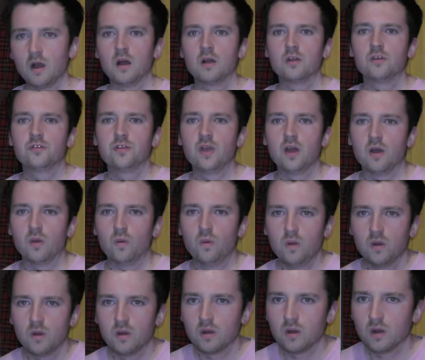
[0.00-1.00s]

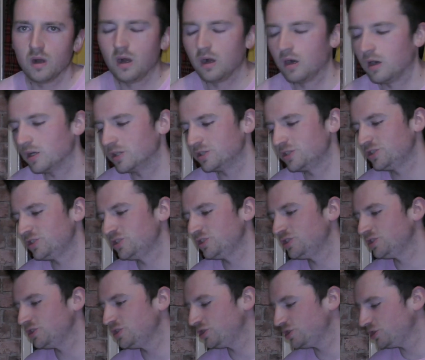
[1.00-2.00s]
So, oh
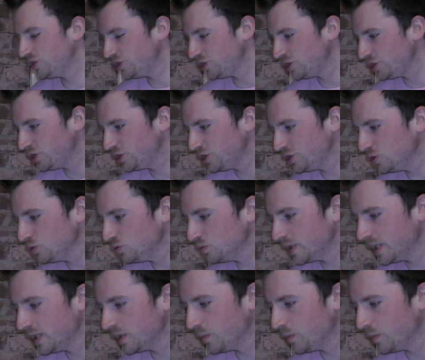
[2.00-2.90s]
shoot, we need a